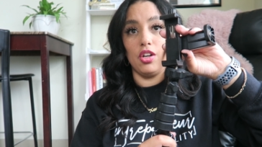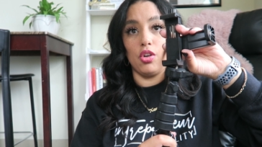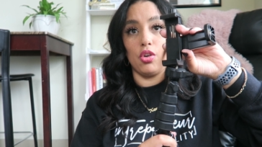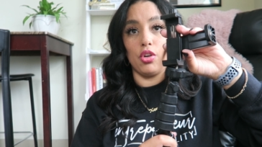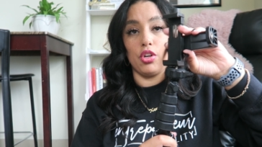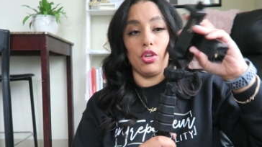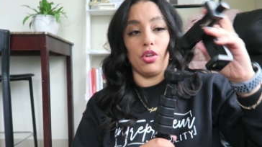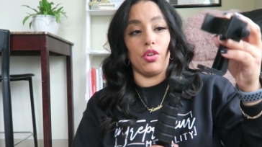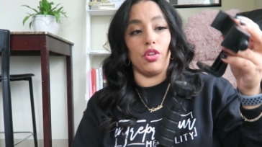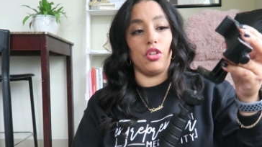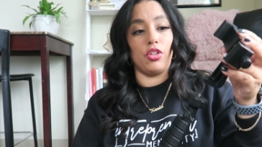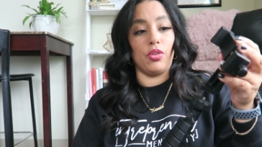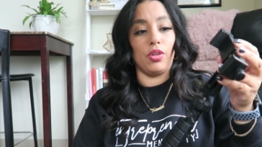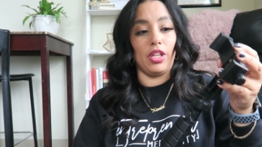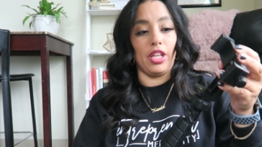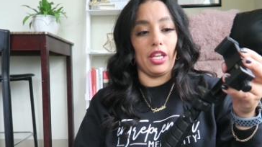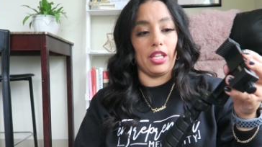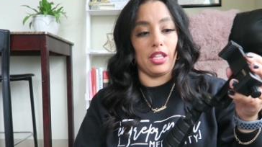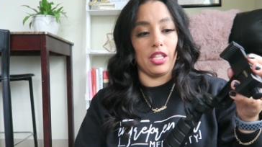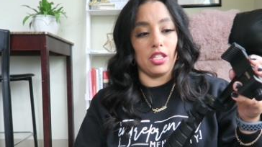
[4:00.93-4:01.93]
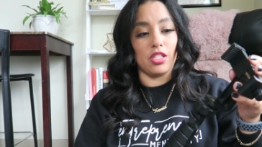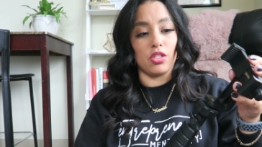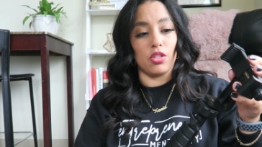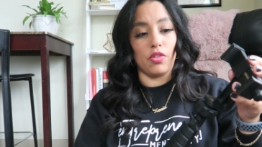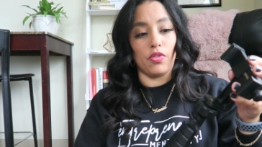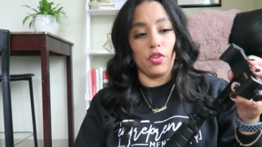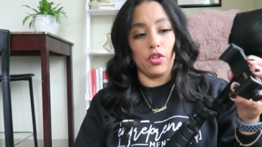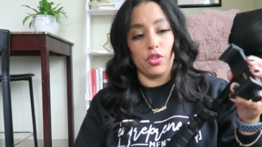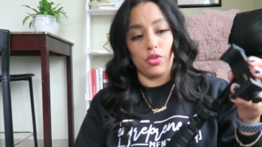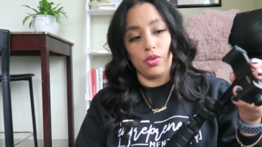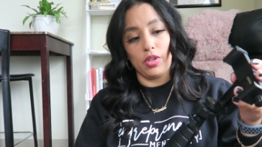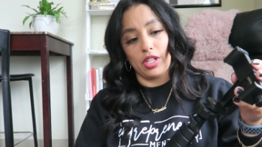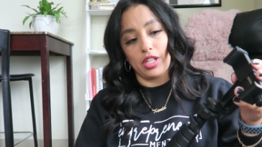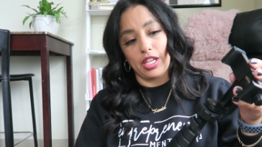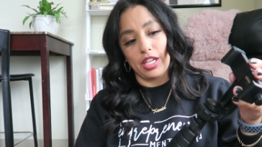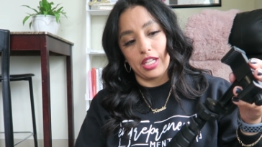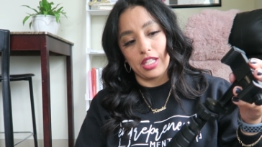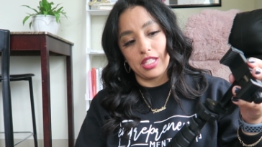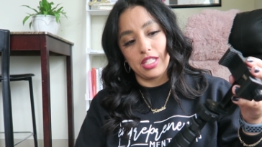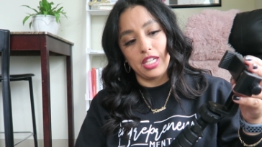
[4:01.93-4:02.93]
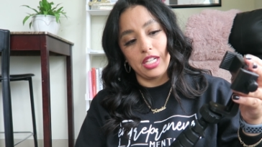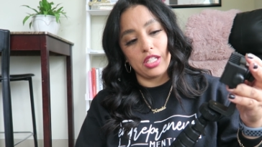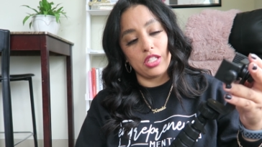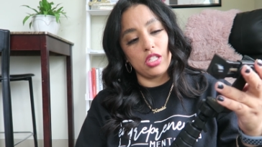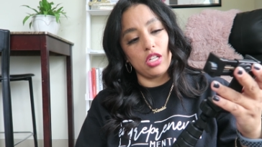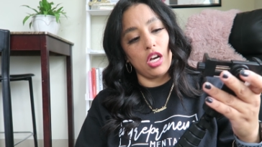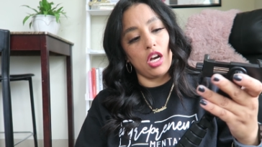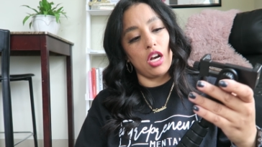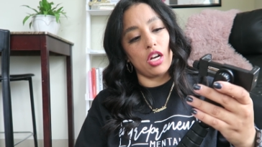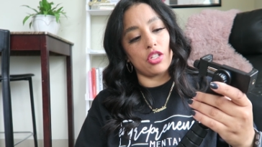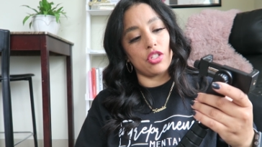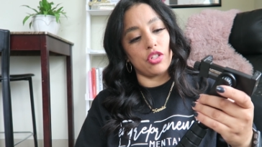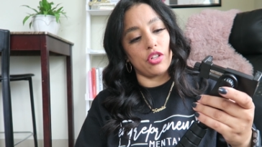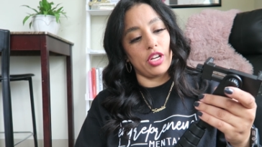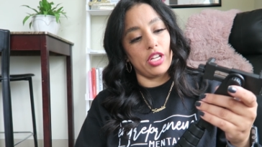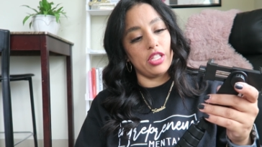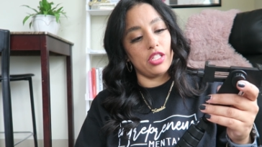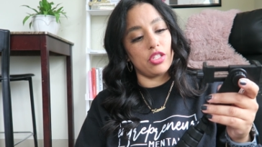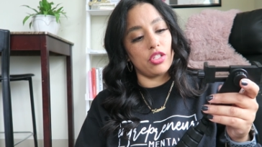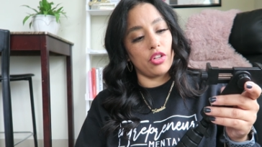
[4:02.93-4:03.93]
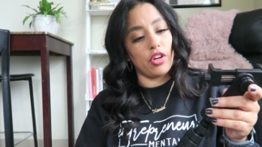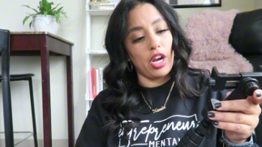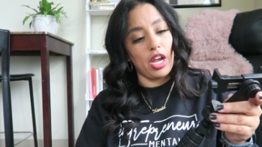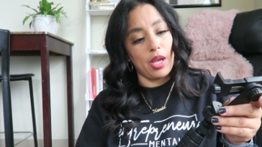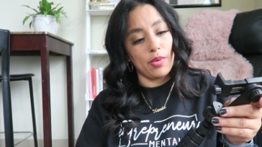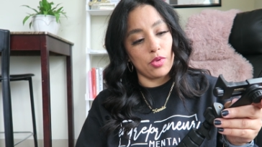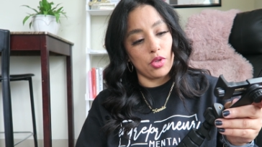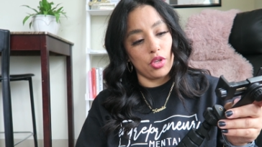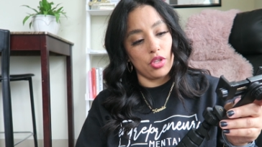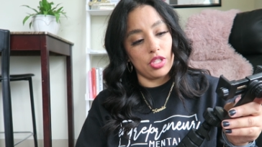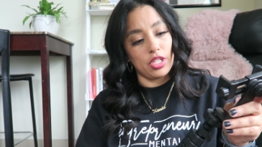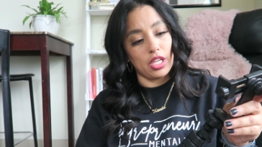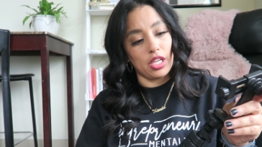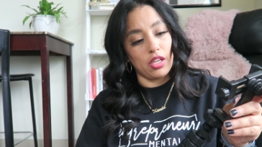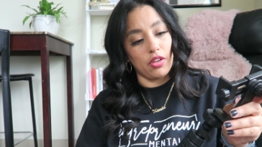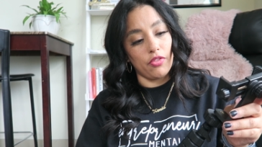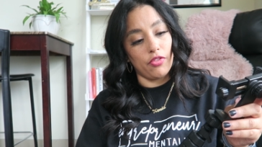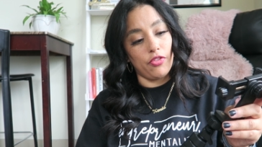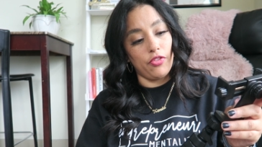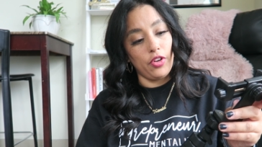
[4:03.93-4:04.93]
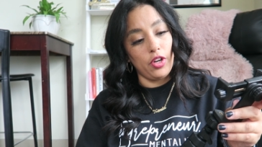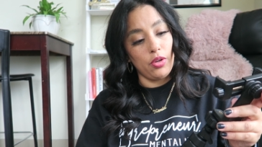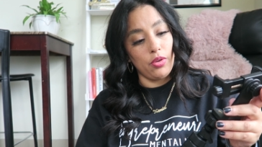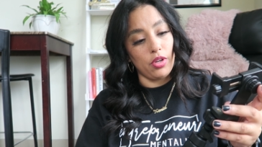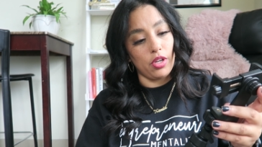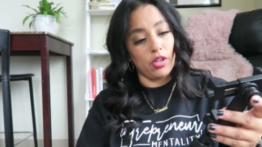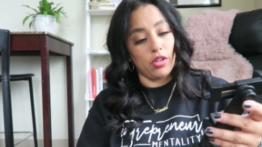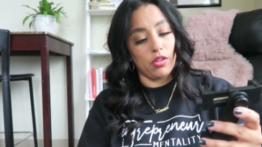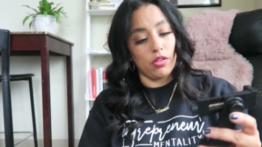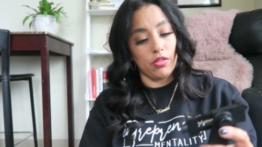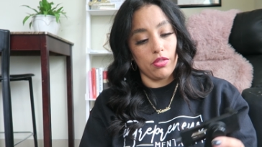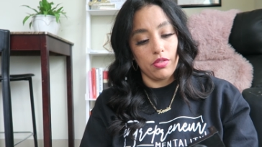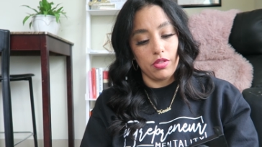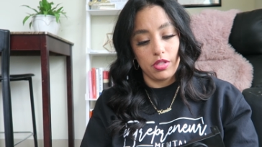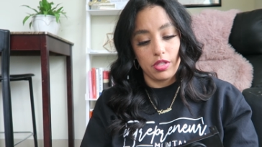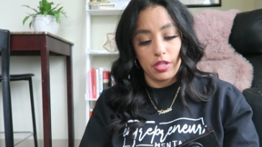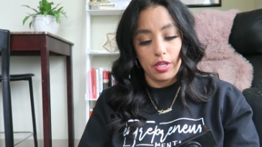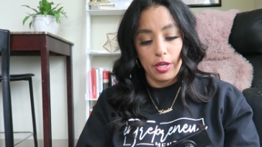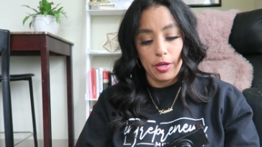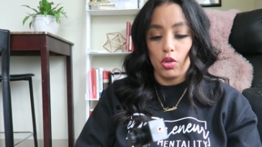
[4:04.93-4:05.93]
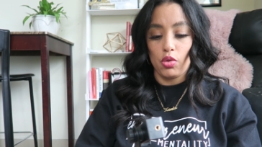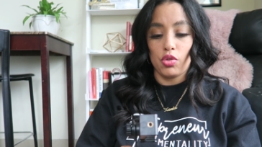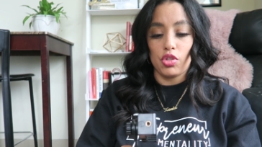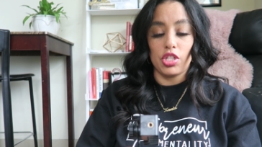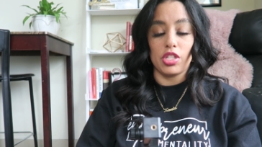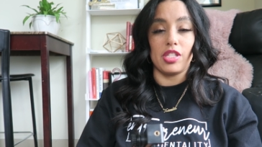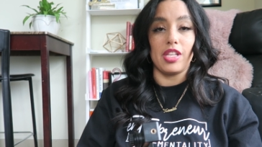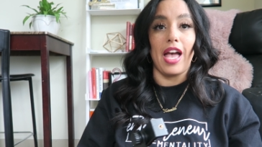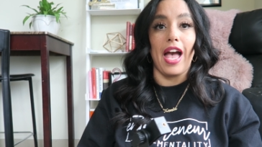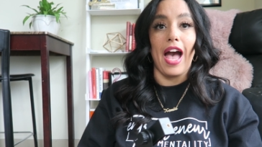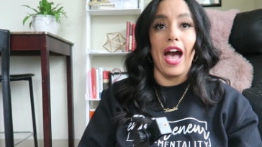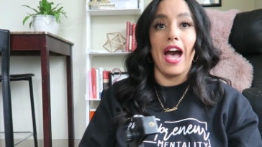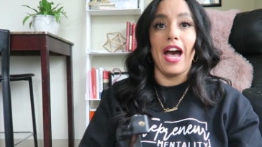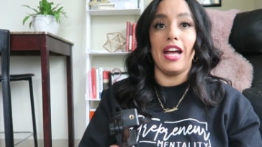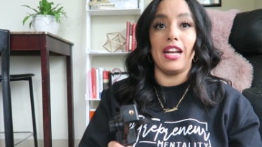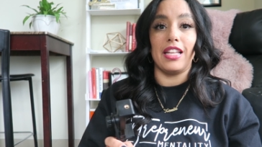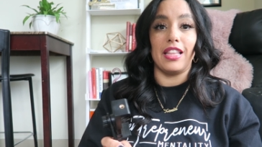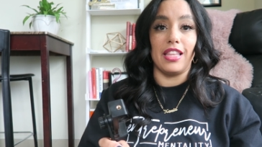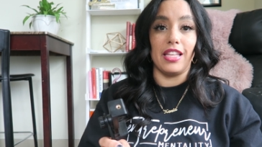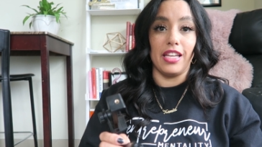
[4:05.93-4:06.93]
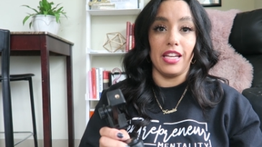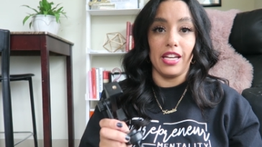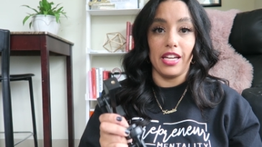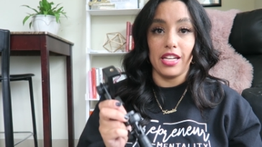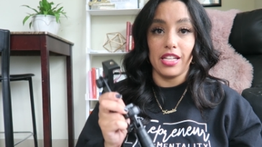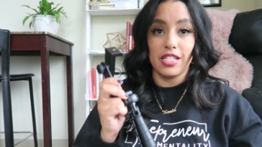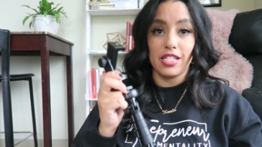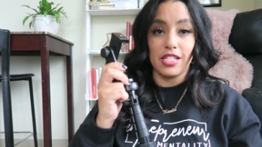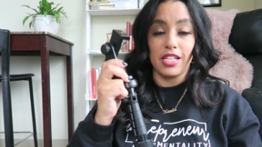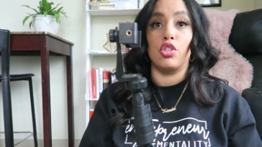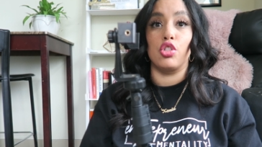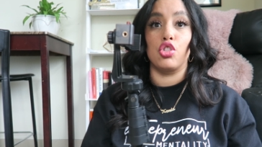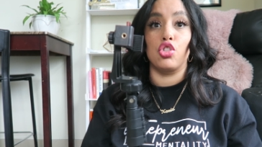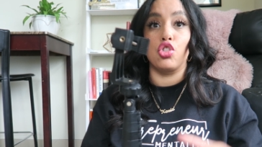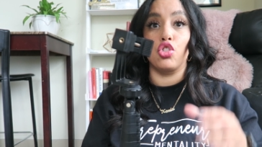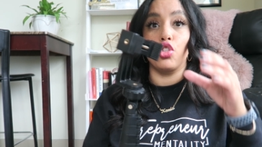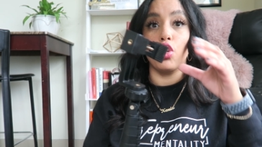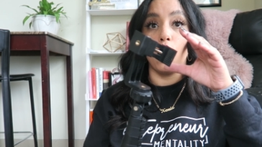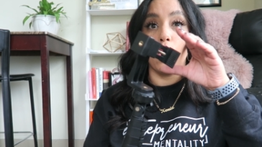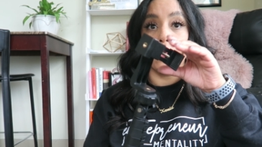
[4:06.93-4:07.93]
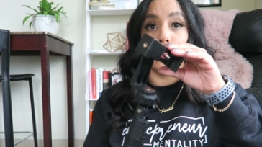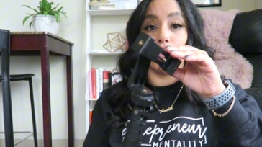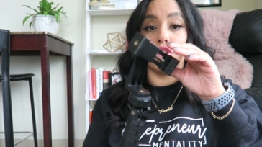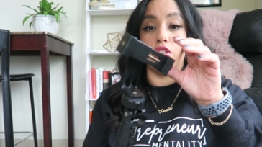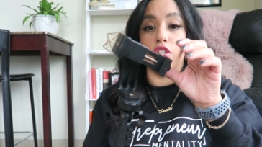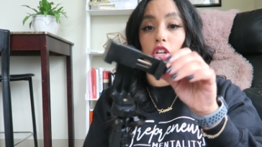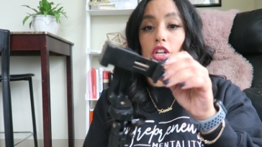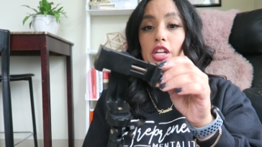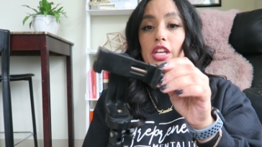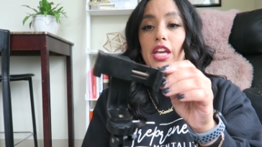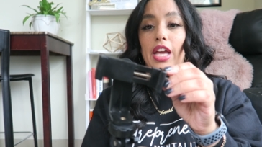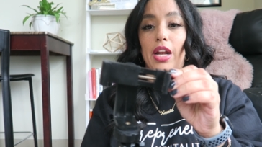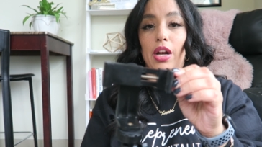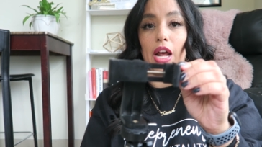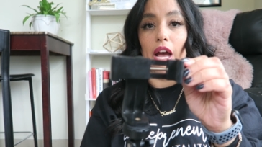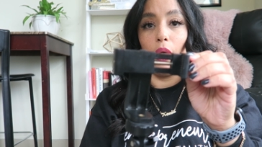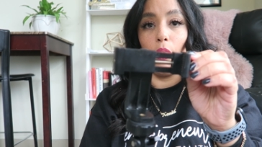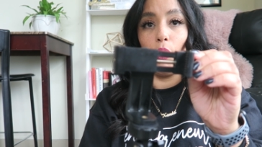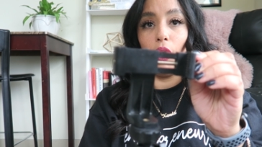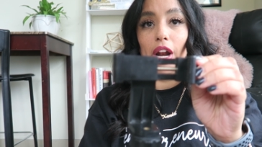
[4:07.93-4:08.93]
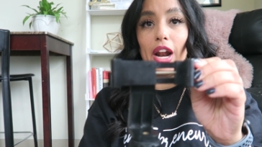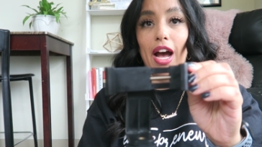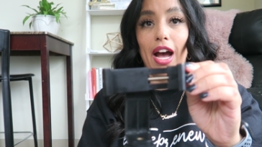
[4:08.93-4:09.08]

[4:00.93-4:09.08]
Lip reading: or you can do it like this. So if you're doing like TikToks or Instagrams, or you're taking photos, you just add this. It's so sturdy, and what